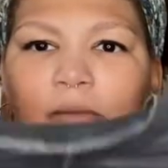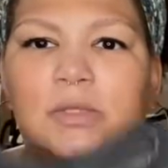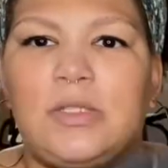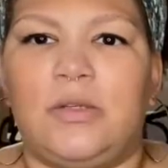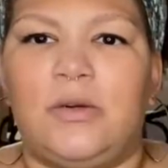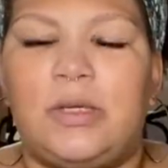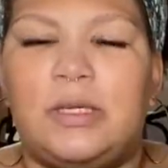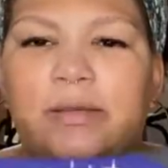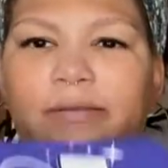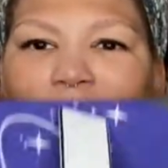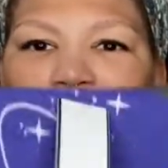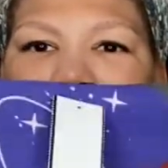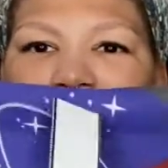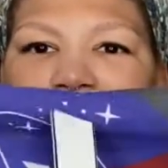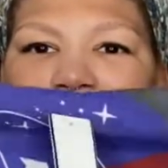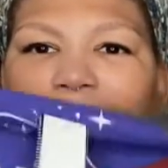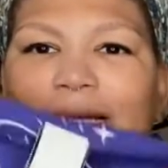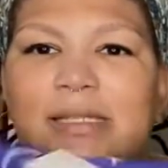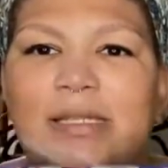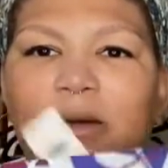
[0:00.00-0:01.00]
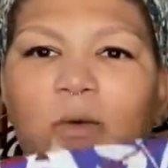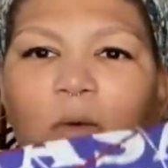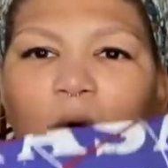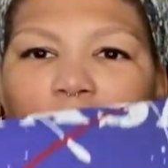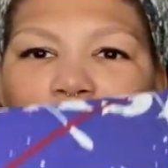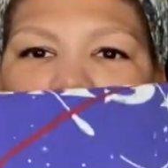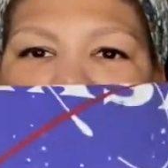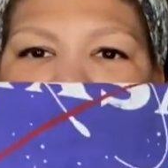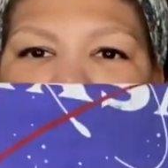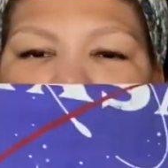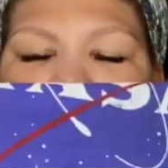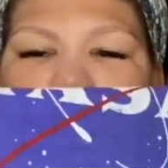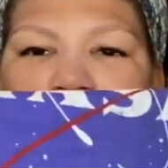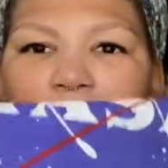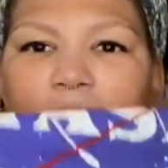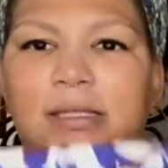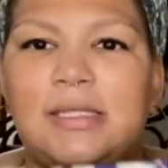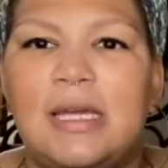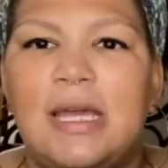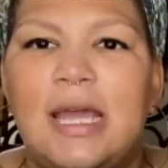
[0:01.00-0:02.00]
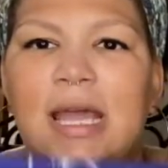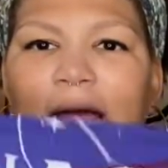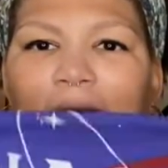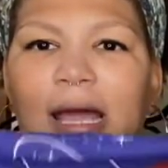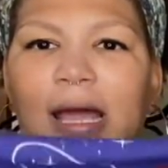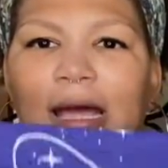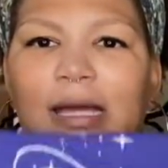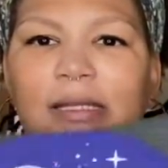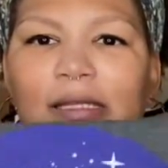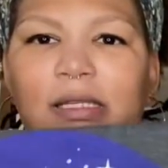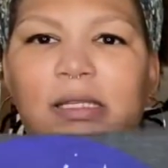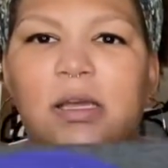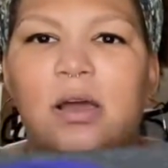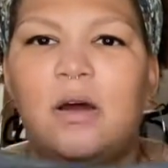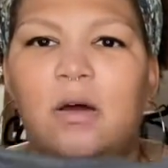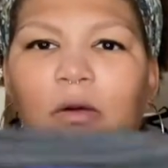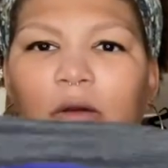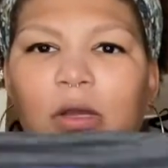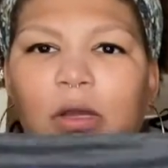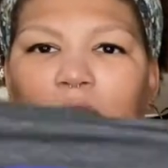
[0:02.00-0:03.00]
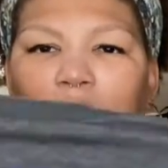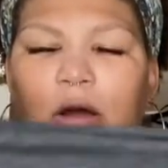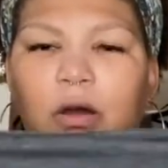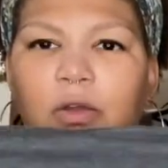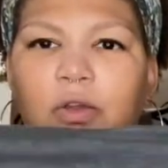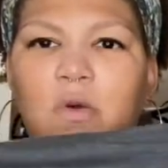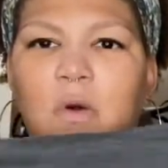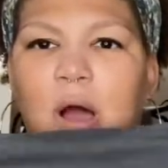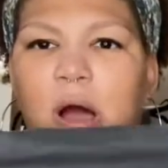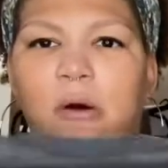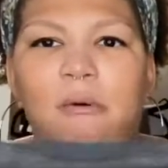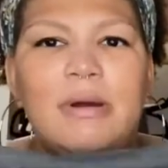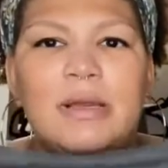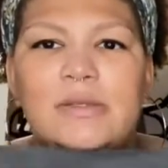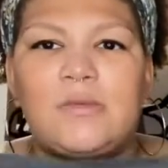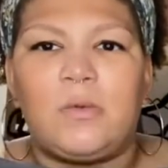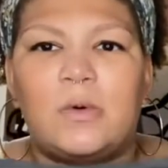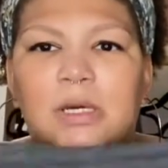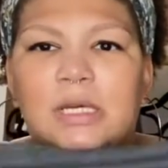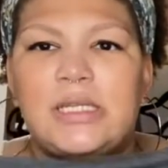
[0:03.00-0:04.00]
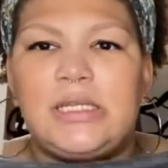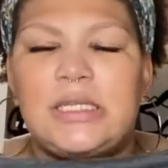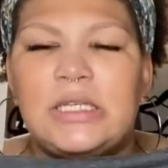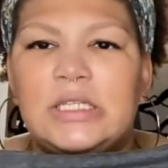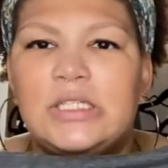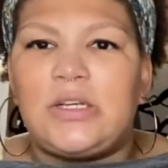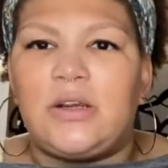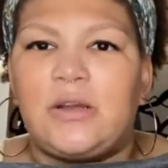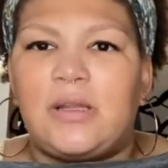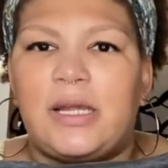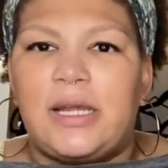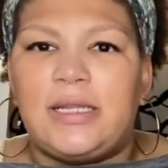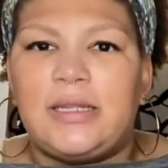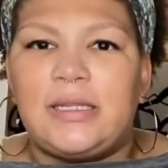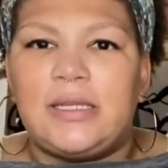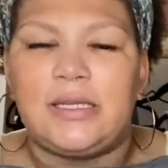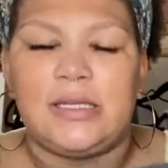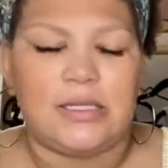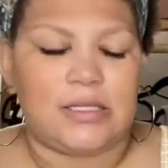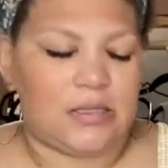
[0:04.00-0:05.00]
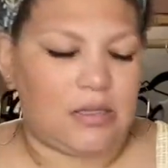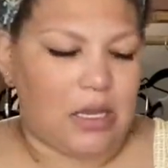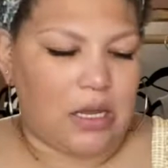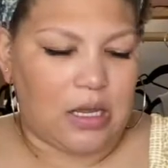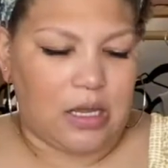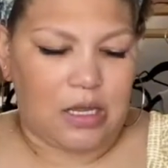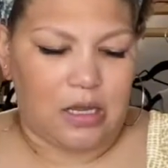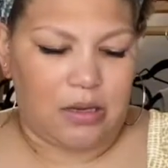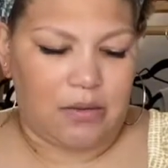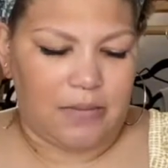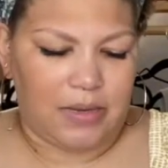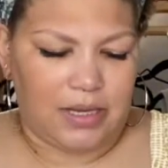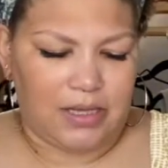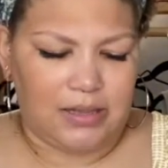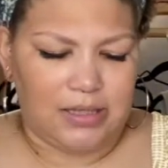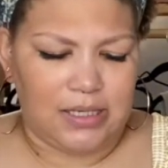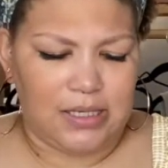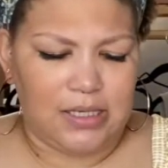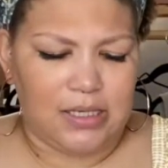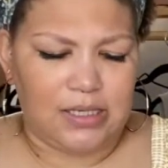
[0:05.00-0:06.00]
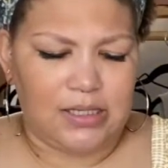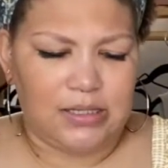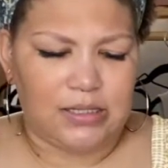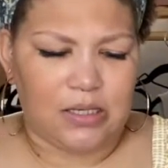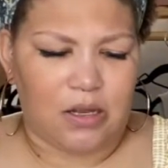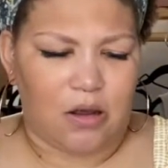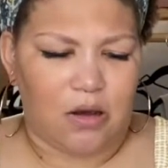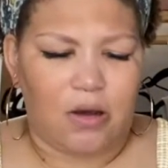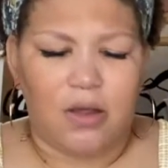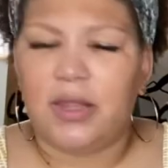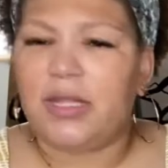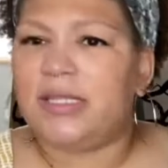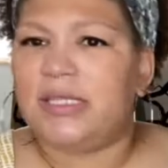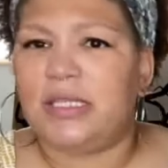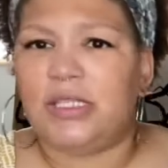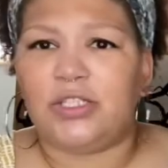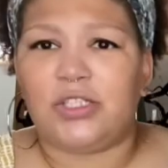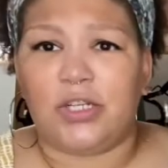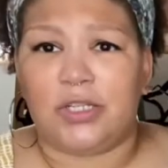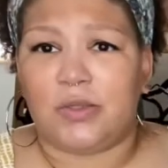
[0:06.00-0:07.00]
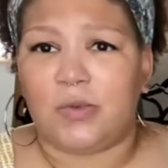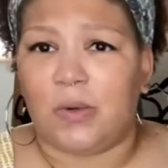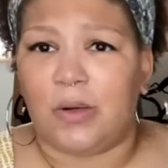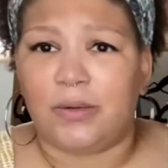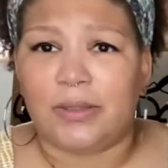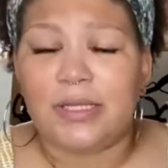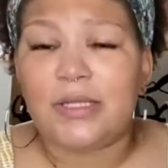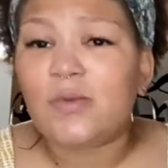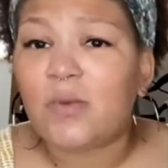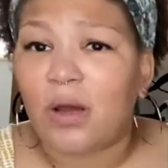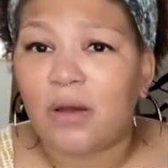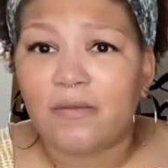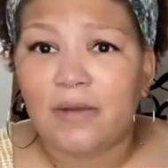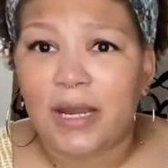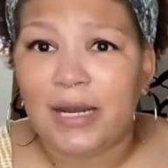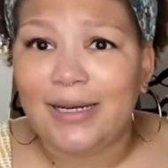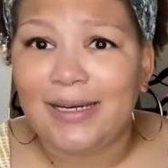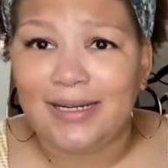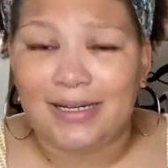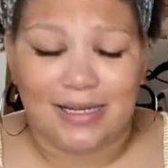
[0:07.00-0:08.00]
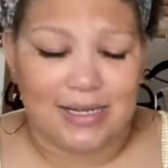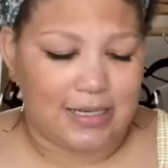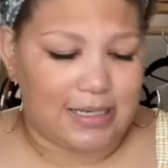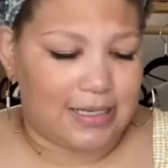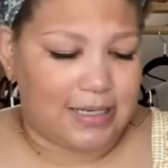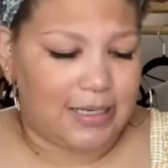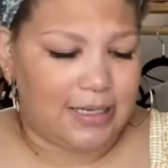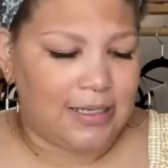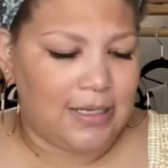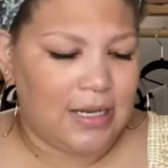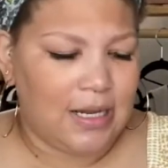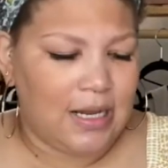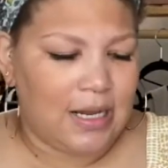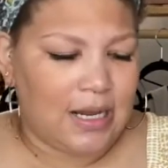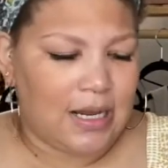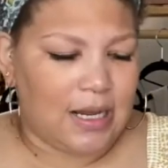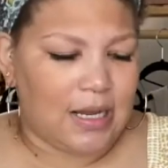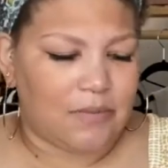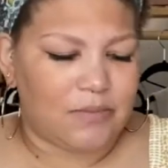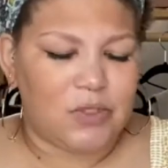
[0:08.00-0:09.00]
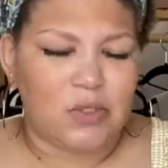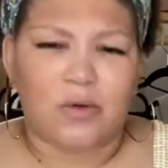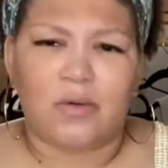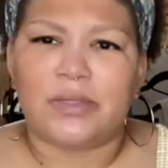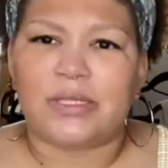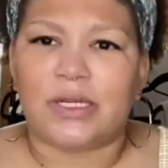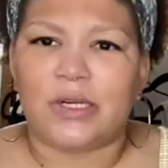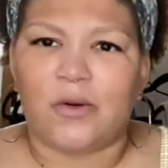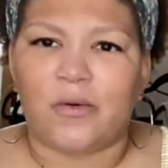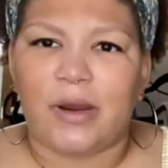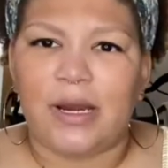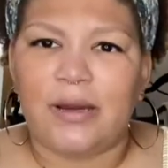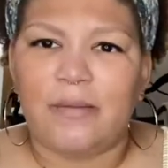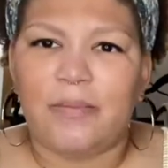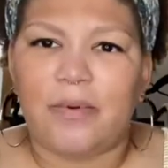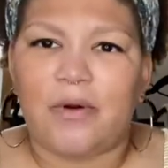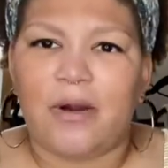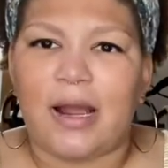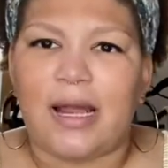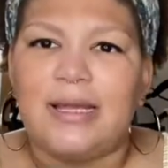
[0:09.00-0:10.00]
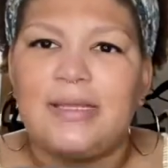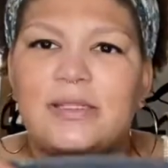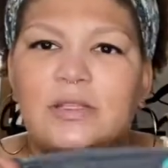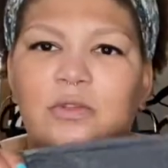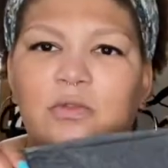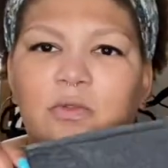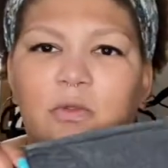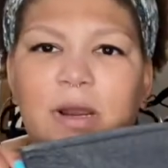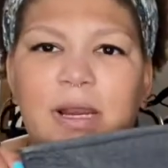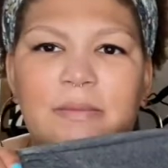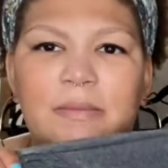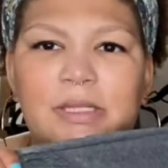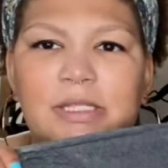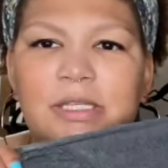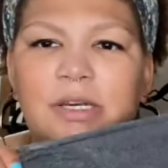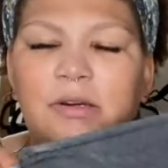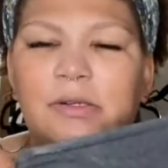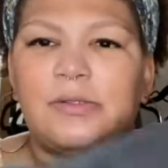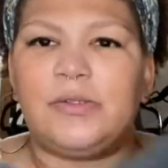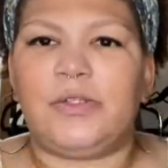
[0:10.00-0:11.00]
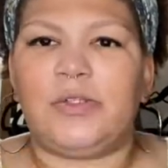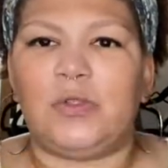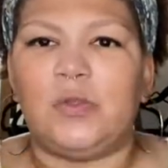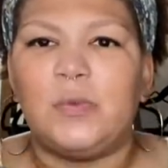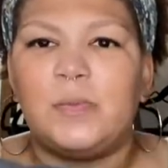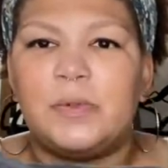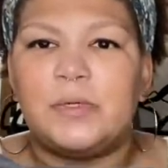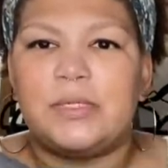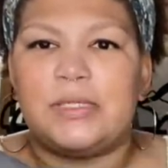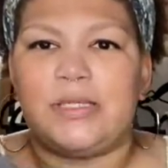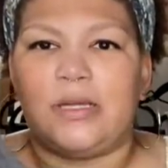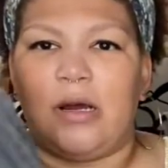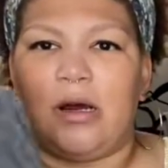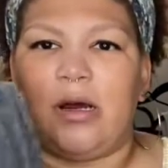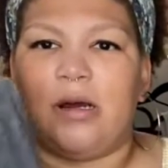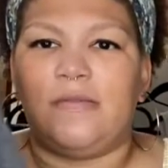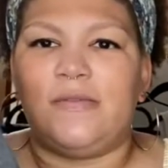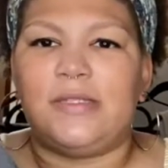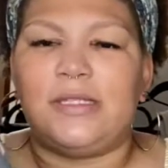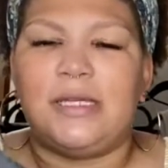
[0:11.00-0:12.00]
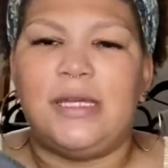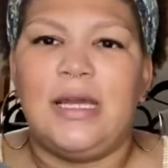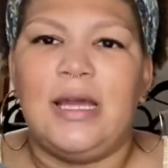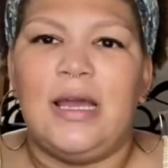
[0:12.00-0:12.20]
So it gives that acid wash effect. And so, you know, you always want a t-shirt like this. And these, all the t-shirts were only $12.99. So it was a great price, great material, super soft.